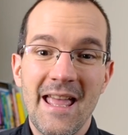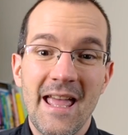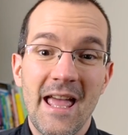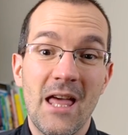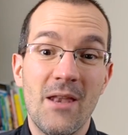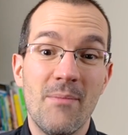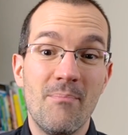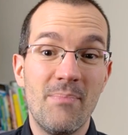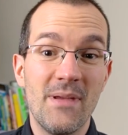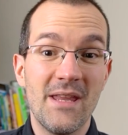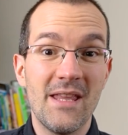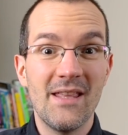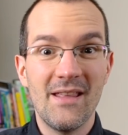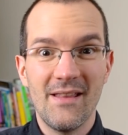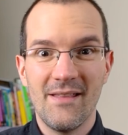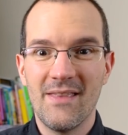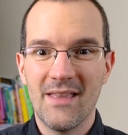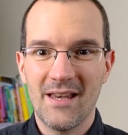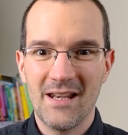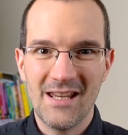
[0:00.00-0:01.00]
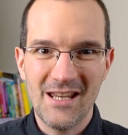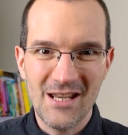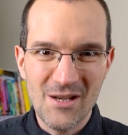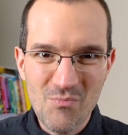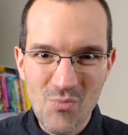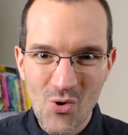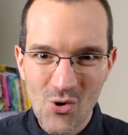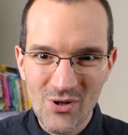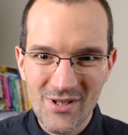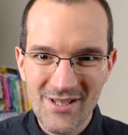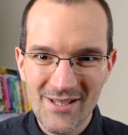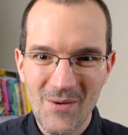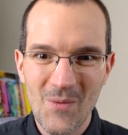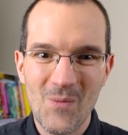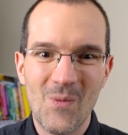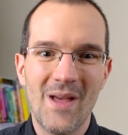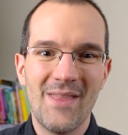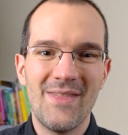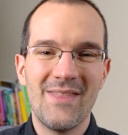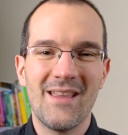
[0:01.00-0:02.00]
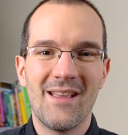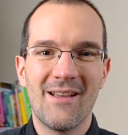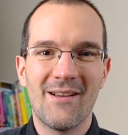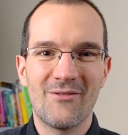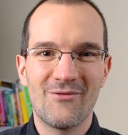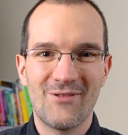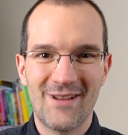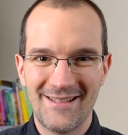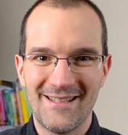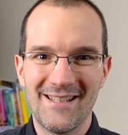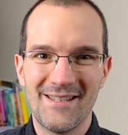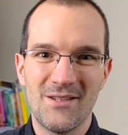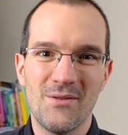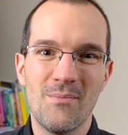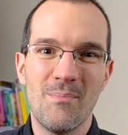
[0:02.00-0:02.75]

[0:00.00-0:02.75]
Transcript: and be in their inbox when they are ready to